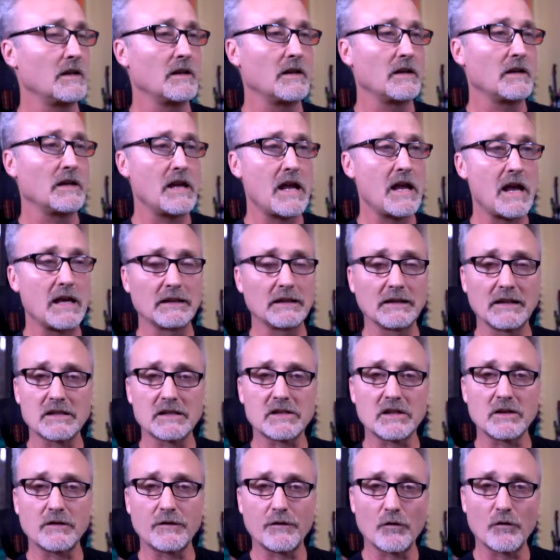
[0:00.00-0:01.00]
and
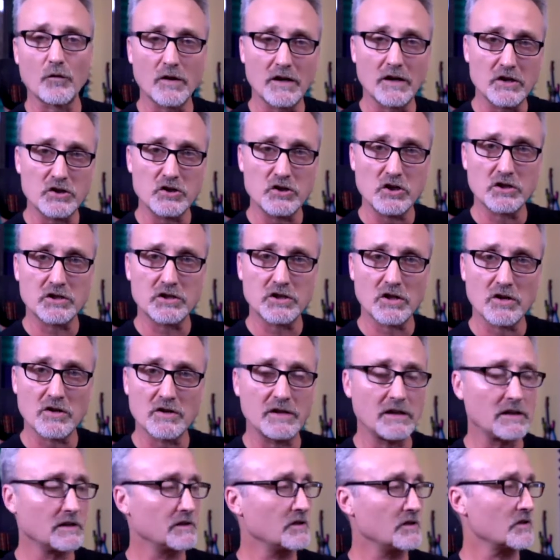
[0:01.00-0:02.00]
listen for it as you turn
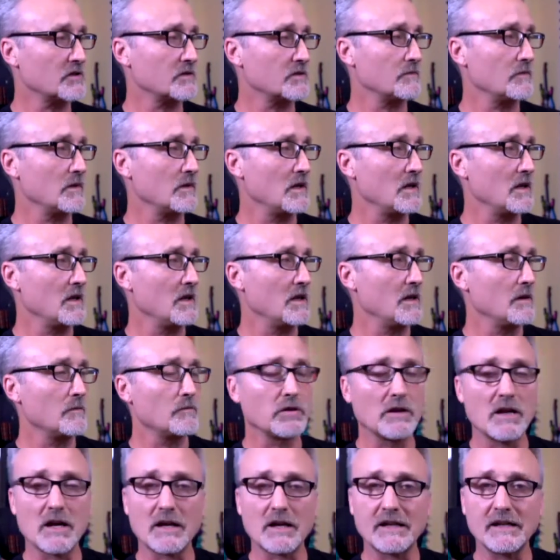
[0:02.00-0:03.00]
it. Just
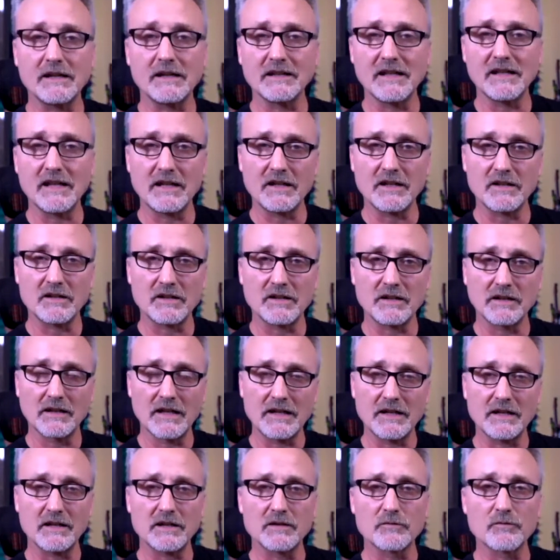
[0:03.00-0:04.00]
pluck it and let it let
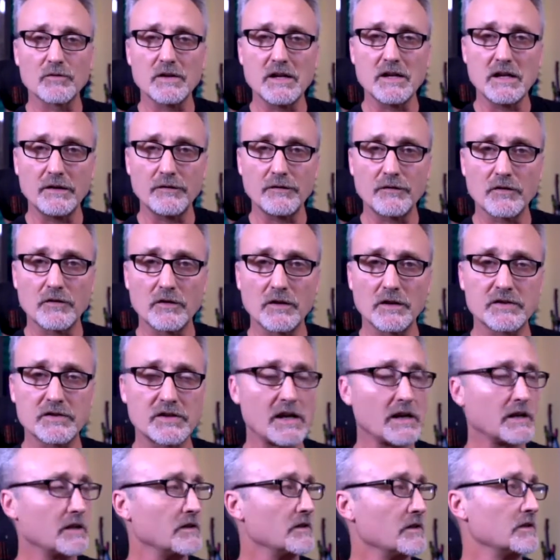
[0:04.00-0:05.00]
it ring for a
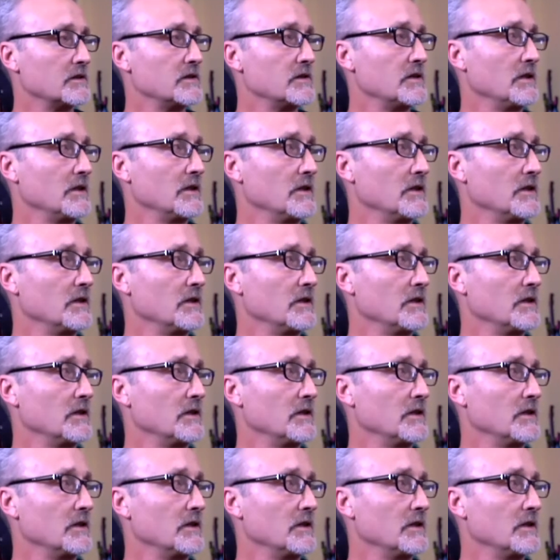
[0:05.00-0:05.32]
second or two.